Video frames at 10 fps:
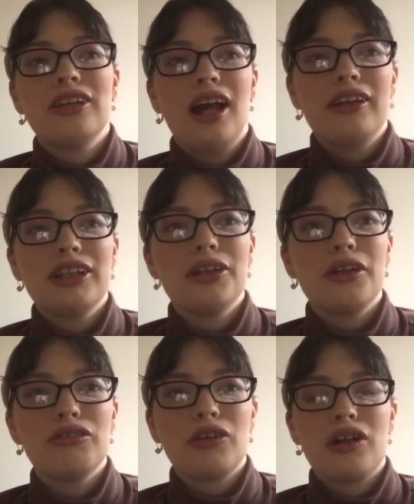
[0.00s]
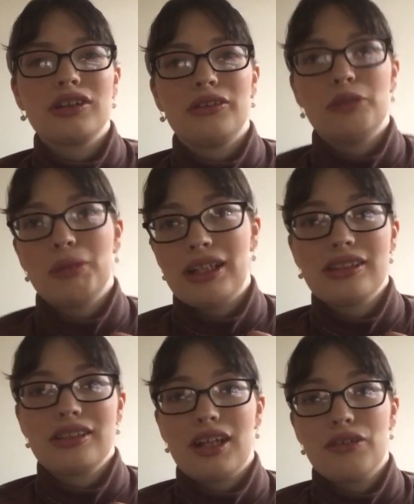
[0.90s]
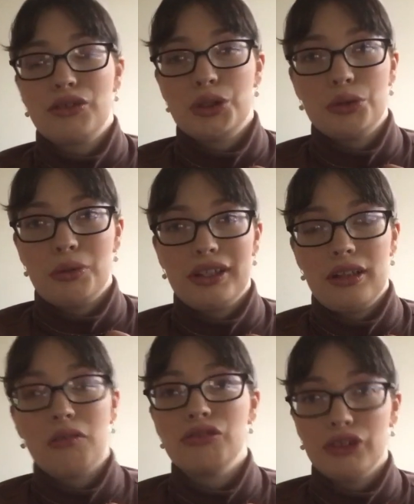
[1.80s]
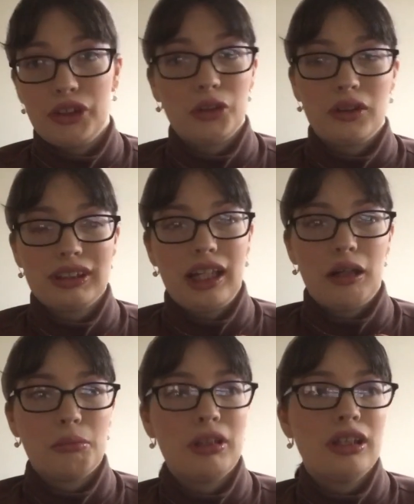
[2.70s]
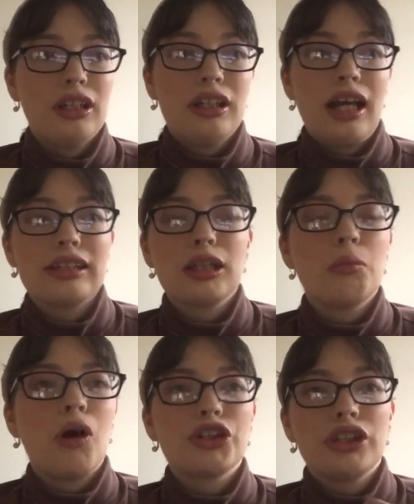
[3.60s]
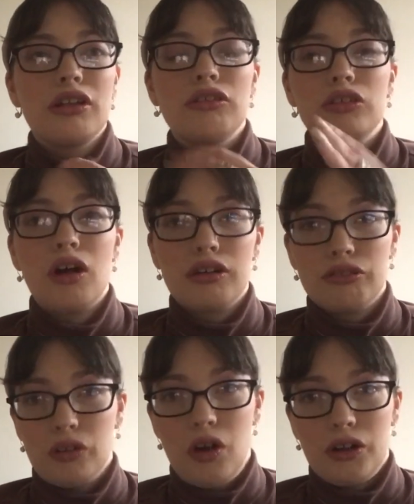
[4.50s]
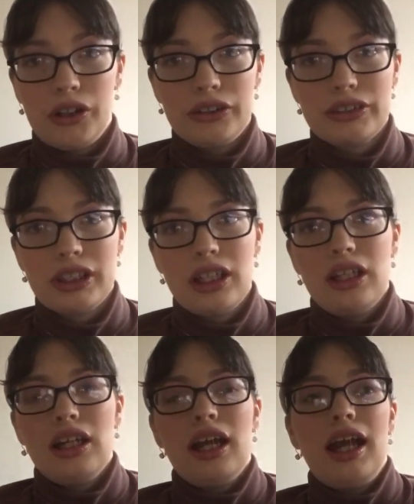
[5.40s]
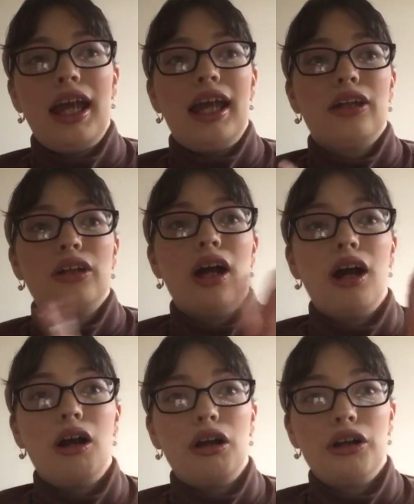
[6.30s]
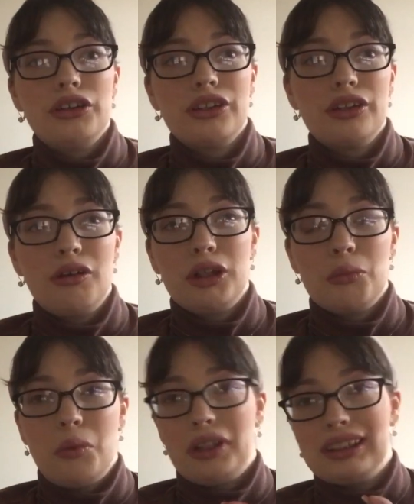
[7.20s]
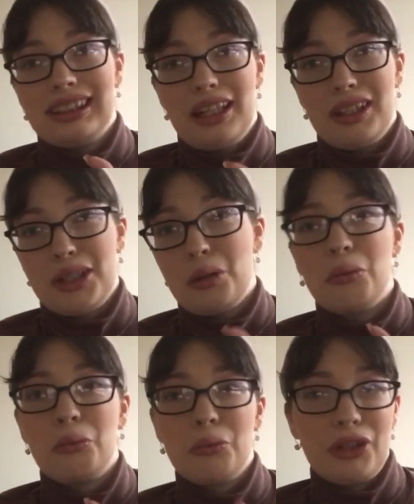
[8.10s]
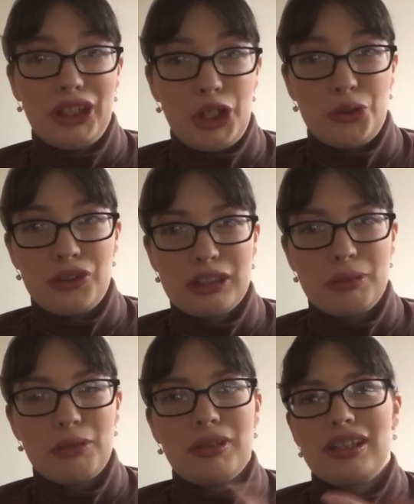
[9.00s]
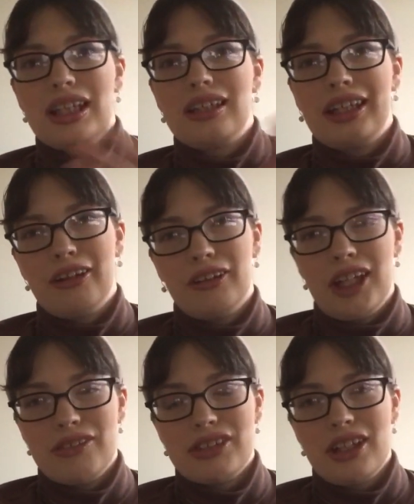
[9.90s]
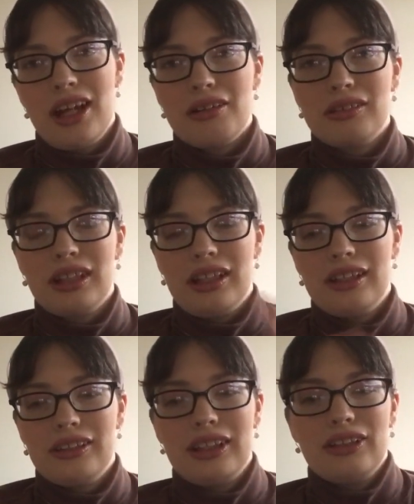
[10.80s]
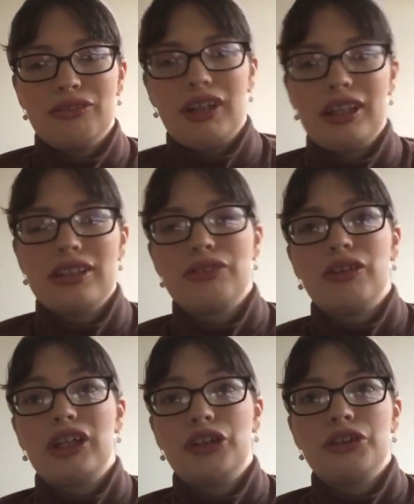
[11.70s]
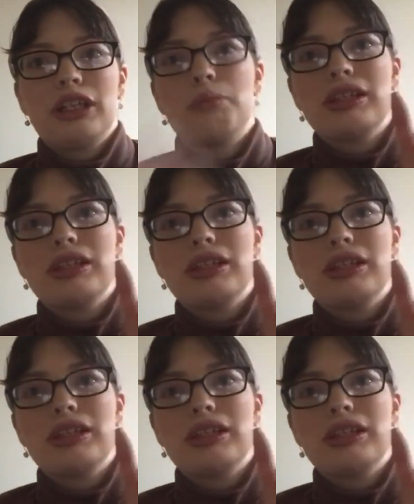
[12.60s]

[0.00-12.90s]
I think her vlogs are the best I have enjoyed in a very long time. I stopped watching a lot of vloggers, and hers are the only ones that like really interest me because I like her lifestyle. I think it, it's very interesting.